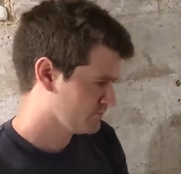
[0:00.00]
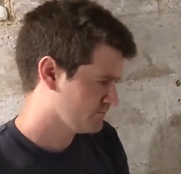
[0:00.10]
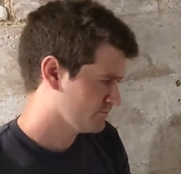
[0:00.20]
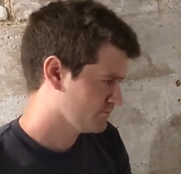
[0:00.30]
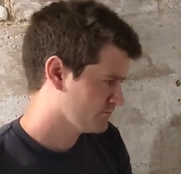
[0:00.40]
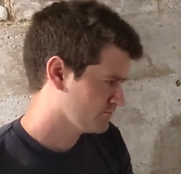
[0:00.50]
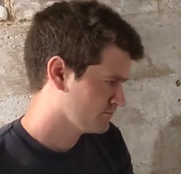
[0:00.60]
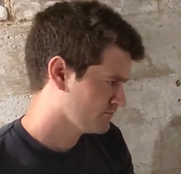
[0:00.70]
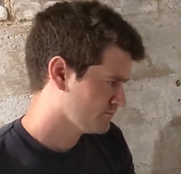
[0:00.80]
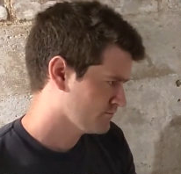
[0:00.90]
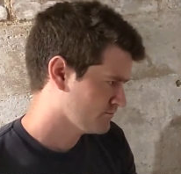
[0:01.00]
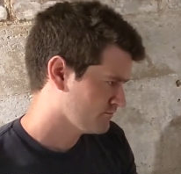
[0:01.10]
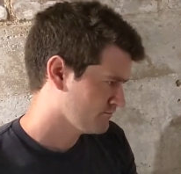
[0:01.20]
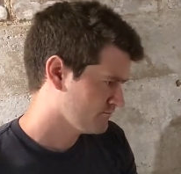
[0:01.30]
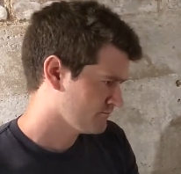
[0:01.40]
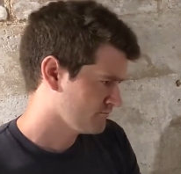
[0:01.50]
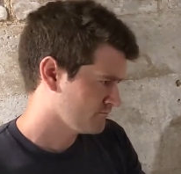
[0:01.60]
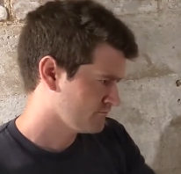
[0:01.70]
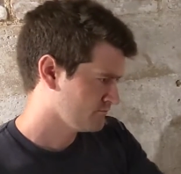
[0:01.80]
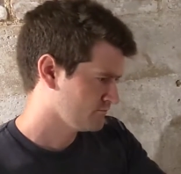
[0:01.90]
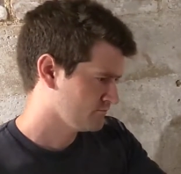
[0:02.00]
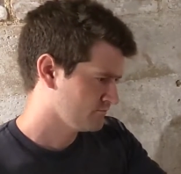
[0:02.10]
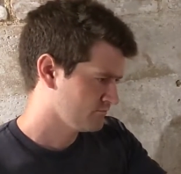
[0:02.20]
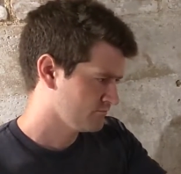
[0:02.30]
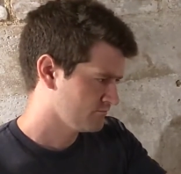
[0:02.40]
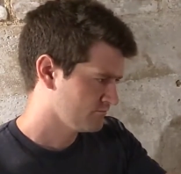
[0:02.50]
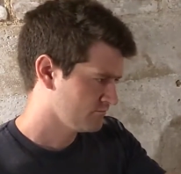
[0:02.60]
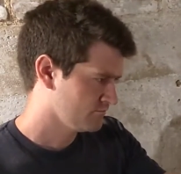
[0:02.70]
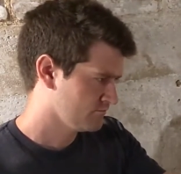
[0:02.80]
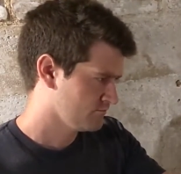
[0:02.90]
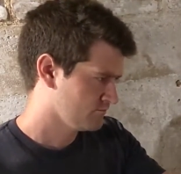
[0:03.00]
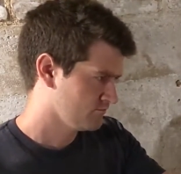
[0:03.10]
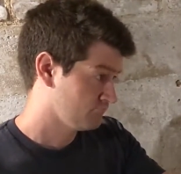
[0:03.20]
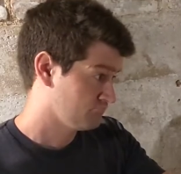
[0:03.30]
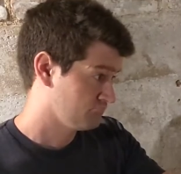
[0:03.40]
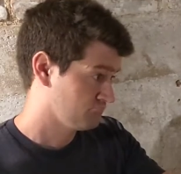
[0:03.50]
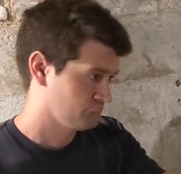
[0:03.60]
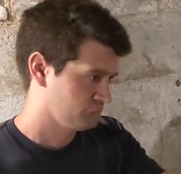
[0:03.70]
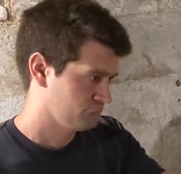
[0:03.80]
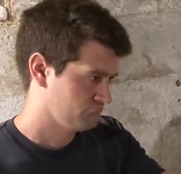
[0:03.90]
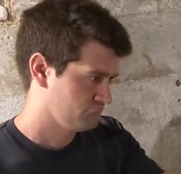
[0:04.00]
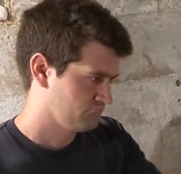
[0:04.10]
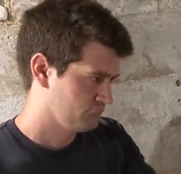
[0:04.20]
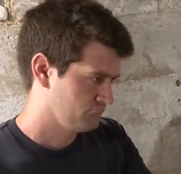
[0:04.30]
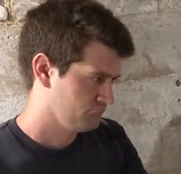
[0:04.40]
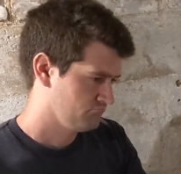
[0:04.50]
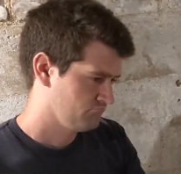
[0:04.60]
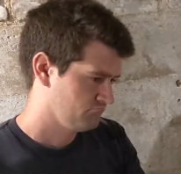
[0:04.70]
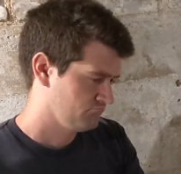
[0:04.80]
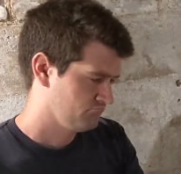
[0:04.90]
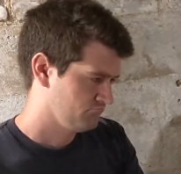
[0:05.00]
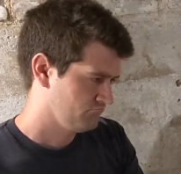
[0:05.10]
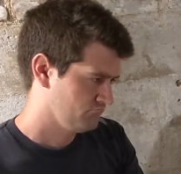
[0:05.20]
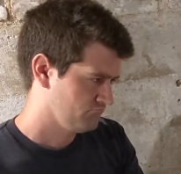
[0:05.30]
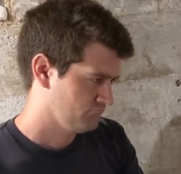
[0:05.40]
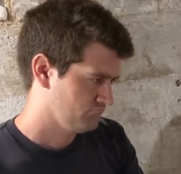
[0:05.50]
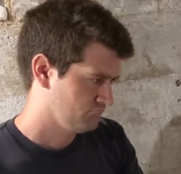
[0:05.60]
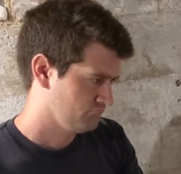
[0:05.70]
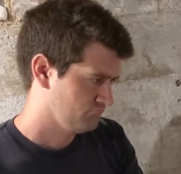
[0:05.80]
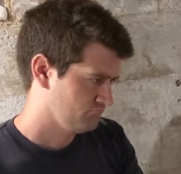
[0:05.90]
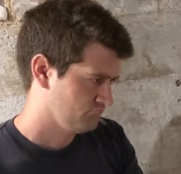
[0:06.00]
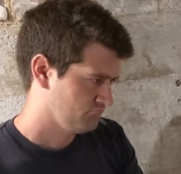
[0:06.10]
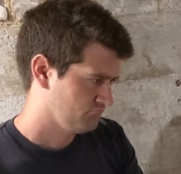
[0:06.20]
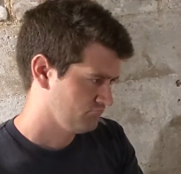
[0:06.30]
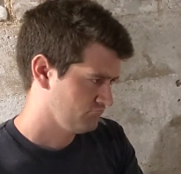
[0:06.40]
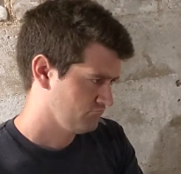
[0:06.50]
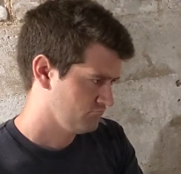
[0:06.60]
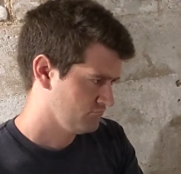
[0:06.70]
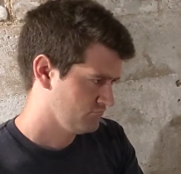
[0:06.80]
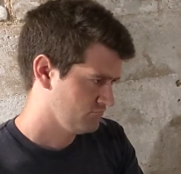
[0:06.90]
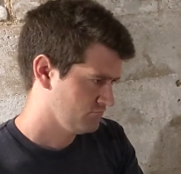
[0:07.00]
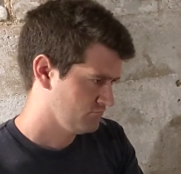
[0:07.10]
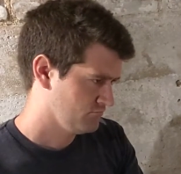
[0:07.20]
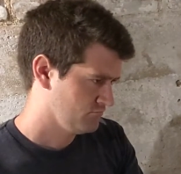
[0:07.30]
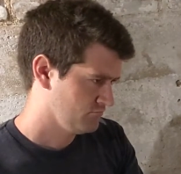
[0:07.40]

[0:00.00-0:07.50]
Nobody speaks.